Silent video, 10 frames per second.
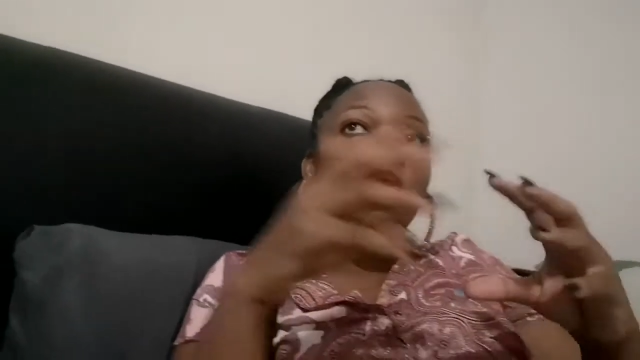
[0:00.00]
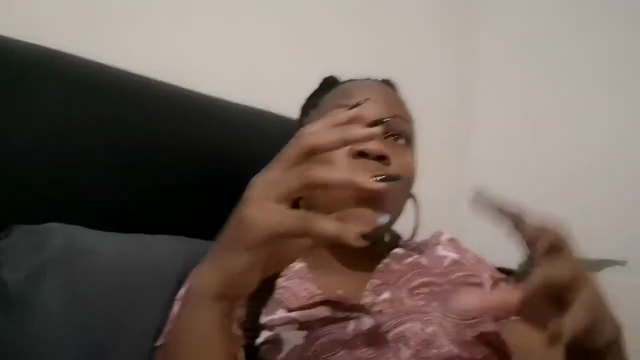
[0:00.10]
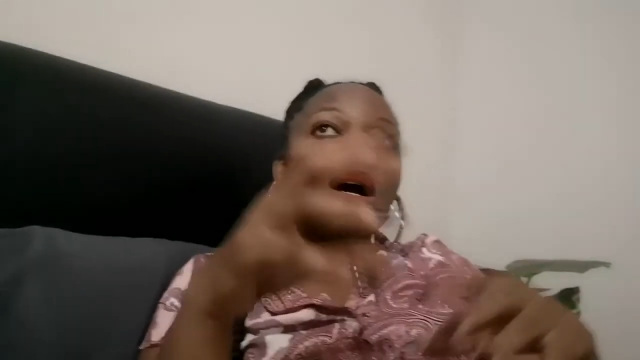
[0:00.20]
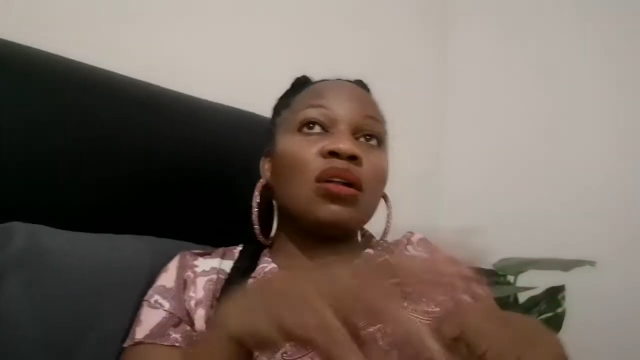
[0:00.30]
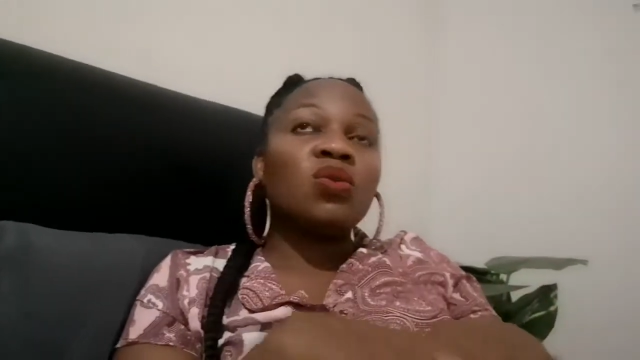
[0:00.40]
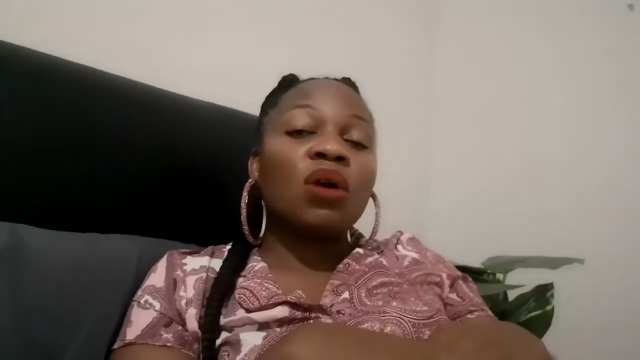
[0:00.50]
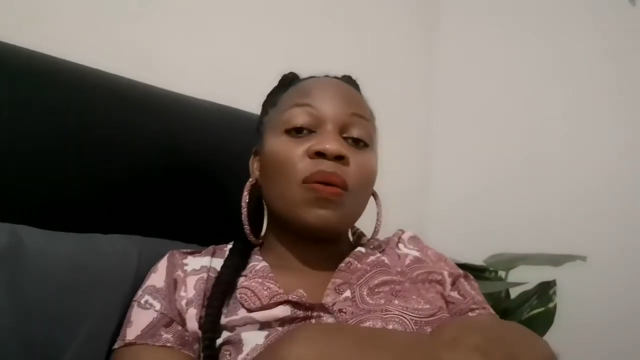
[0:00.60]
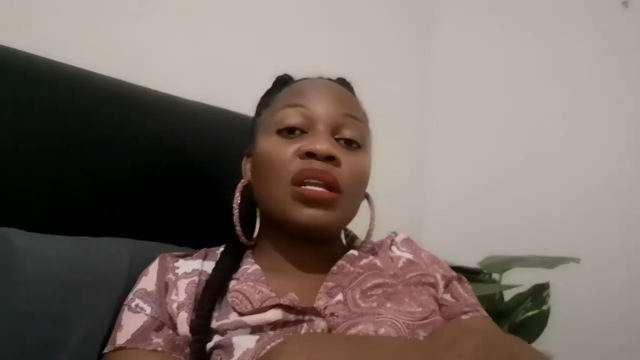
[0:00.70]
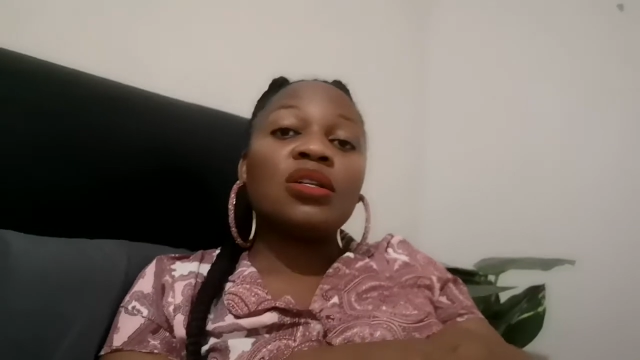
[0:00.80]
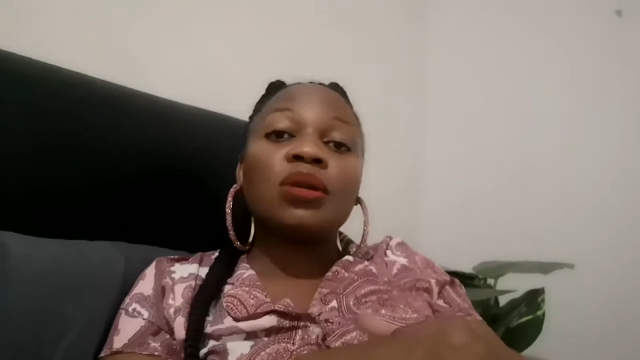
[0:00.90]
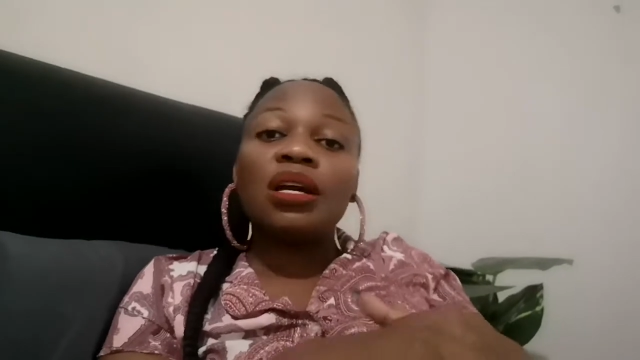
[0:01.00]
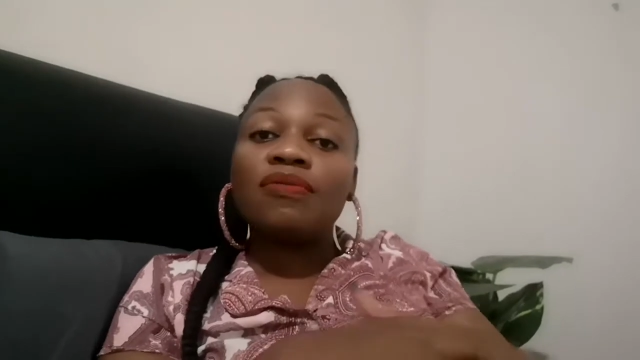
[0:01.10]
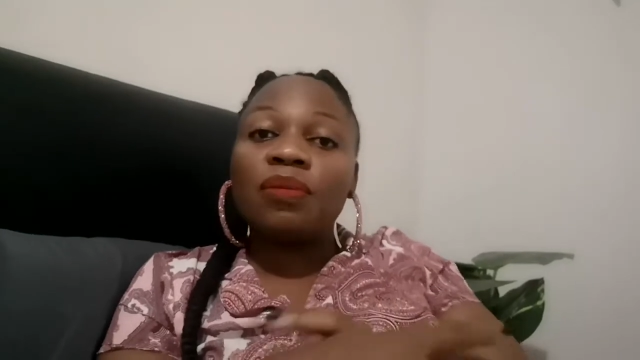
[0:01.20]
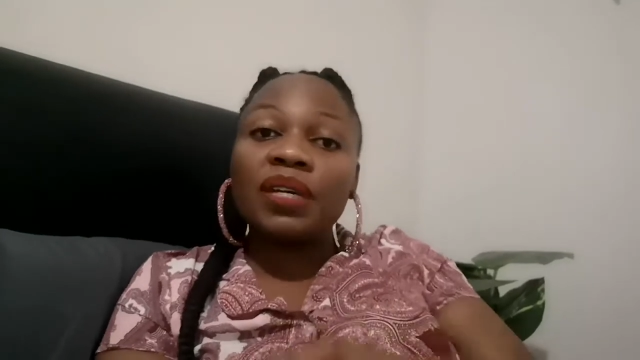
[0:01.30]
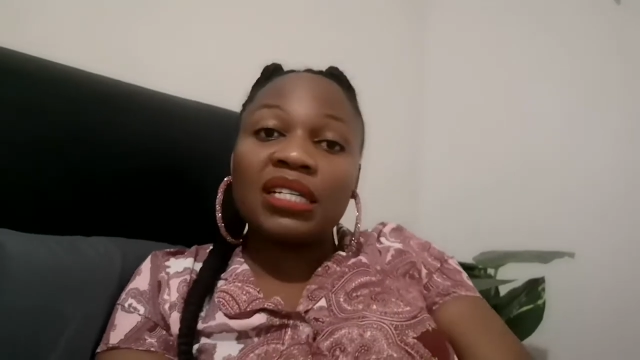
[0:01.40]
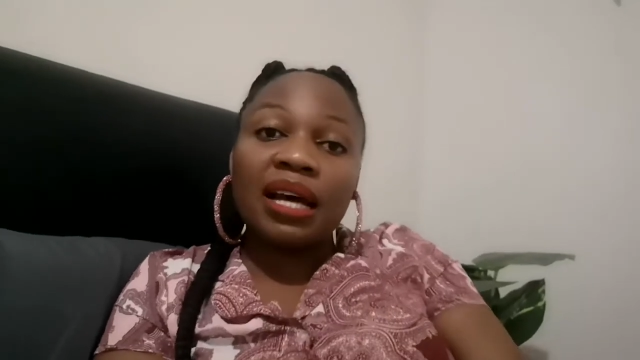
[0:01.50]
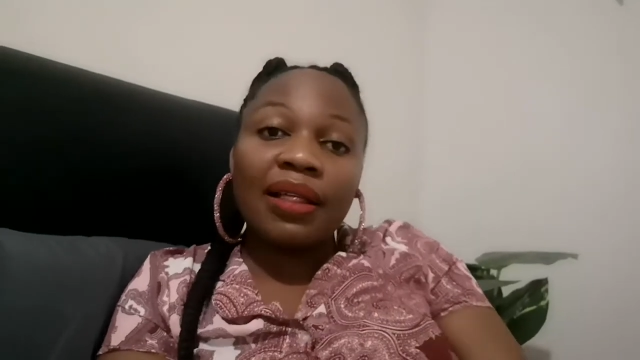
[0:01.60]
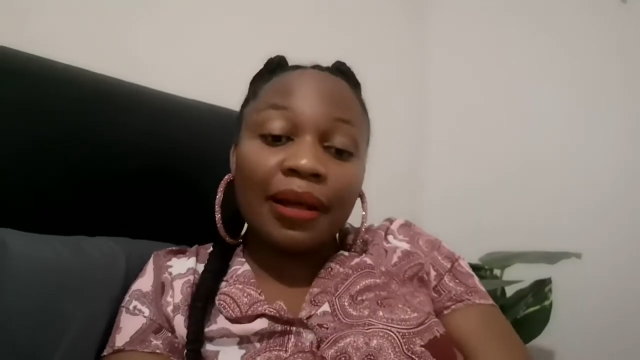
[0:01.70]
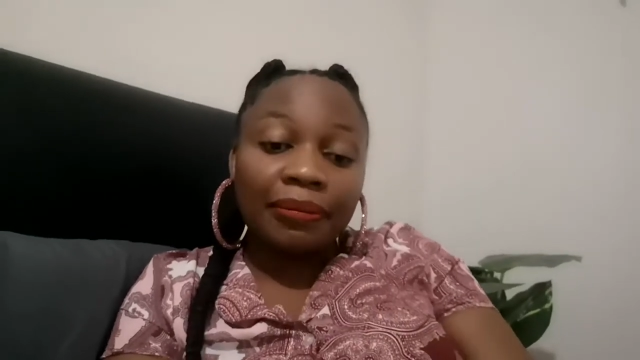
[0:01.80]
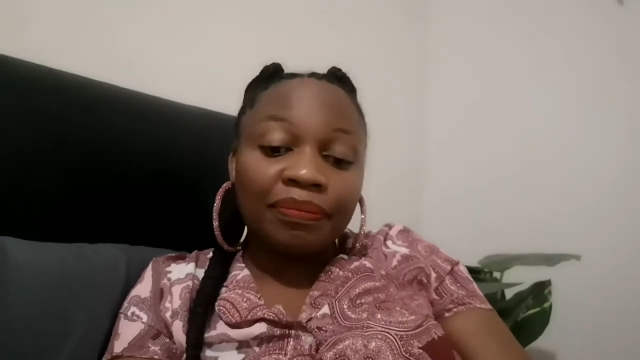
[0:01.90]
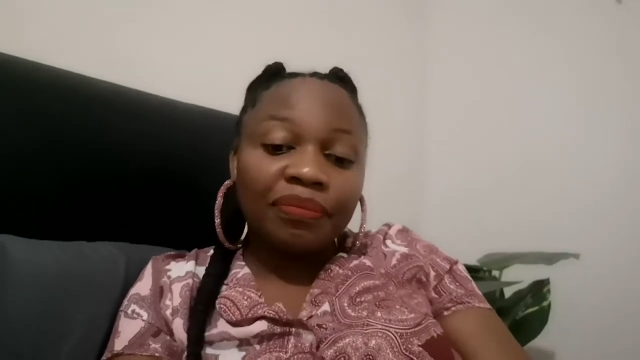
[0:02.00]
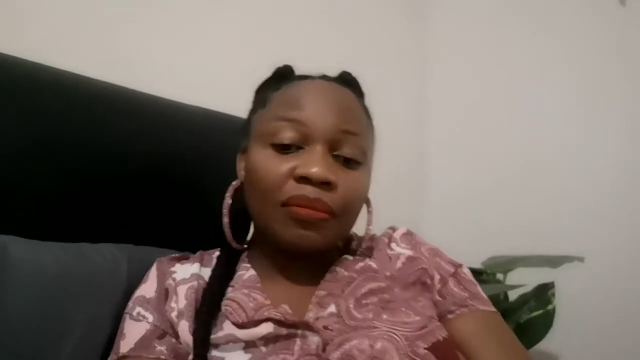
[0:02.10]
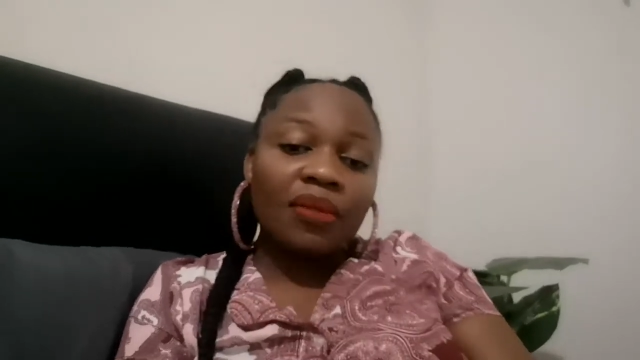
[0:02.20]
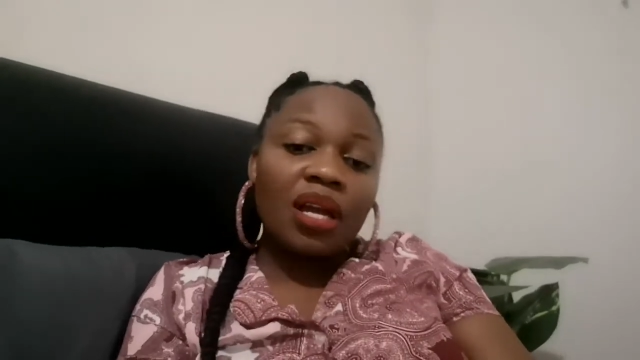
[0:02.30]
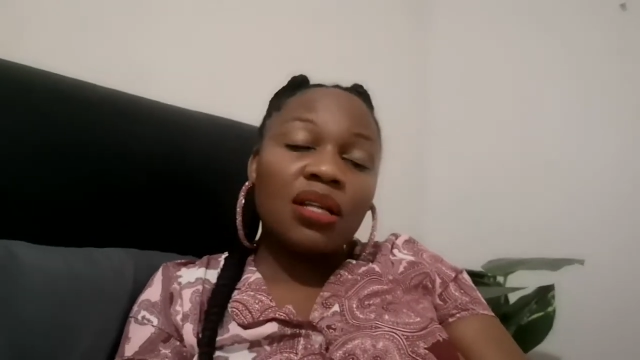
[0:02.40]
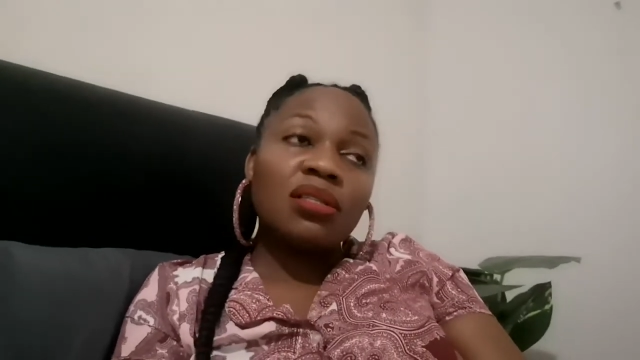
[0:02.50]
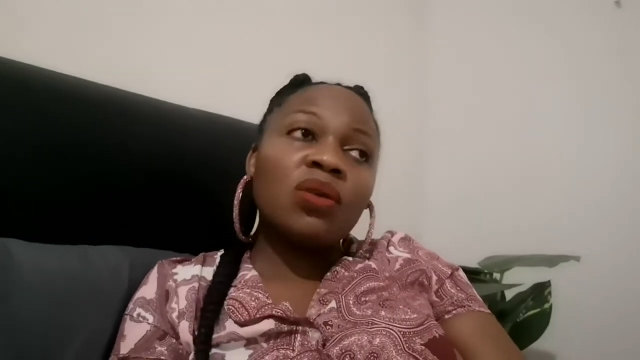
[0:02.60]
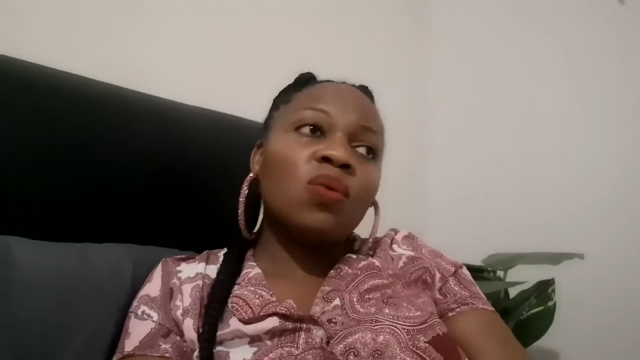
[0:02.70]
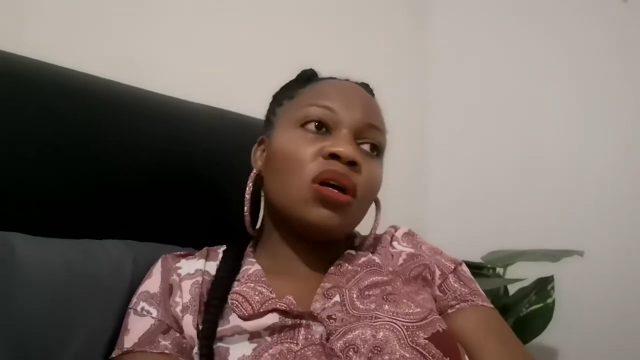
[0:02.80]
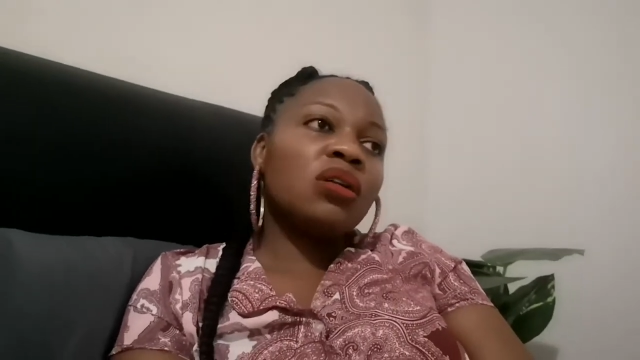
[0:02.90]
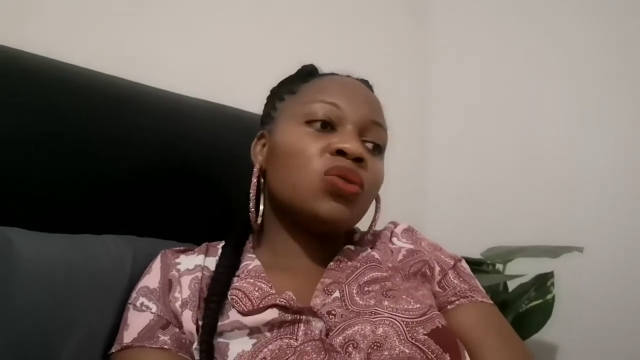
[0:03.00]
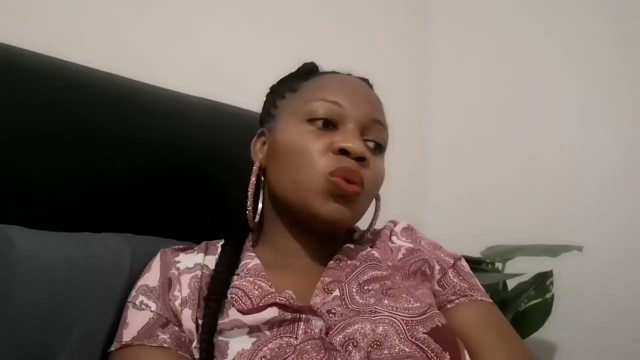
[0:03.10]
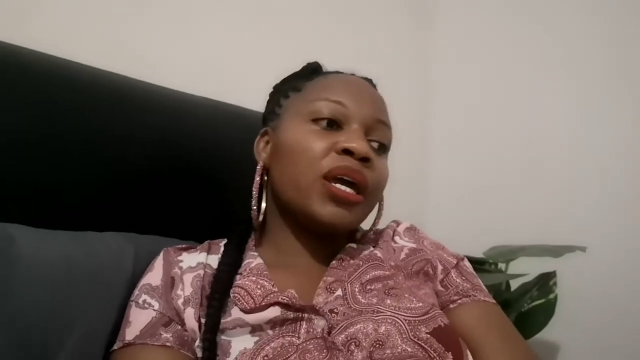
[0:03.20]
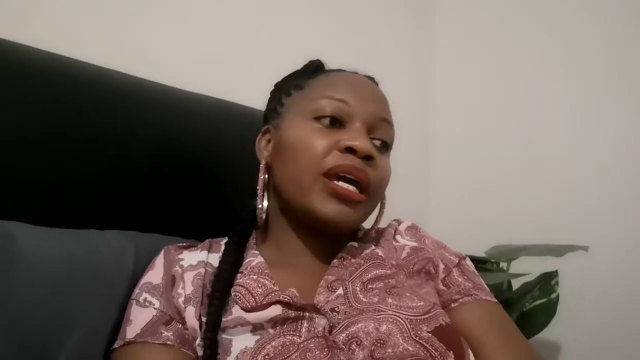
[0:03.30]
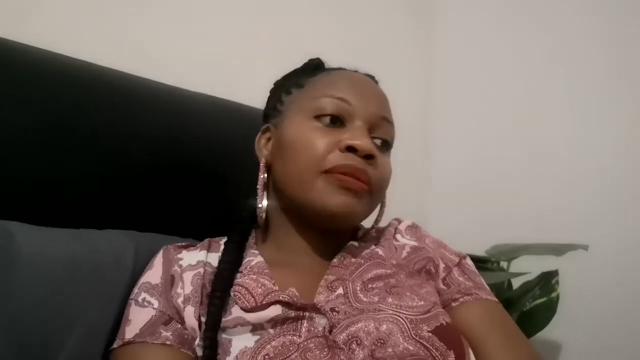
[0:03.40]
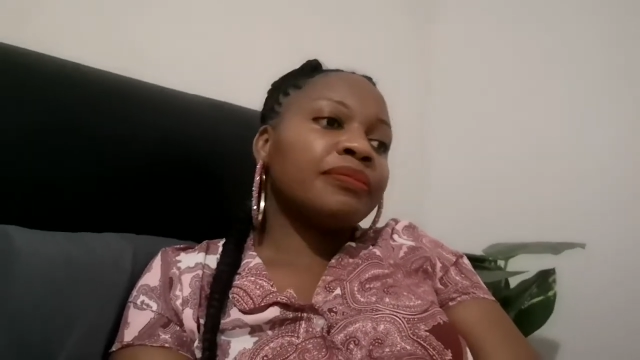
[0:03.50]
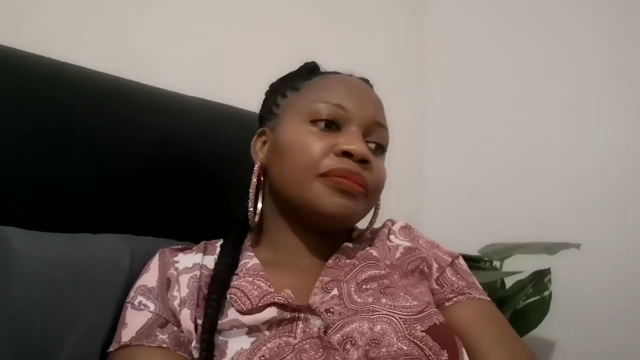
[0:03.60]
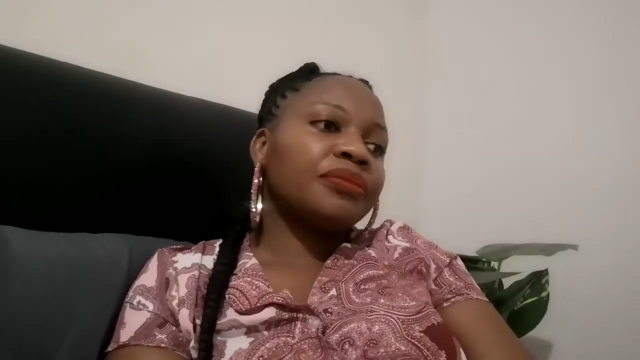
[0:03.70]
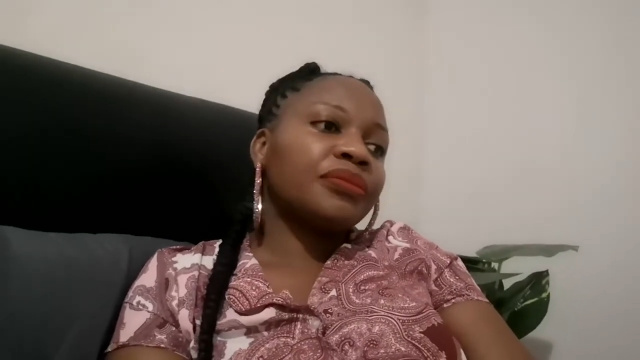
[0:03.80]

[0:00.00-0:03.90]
world where we need to learn from each other. It's a world where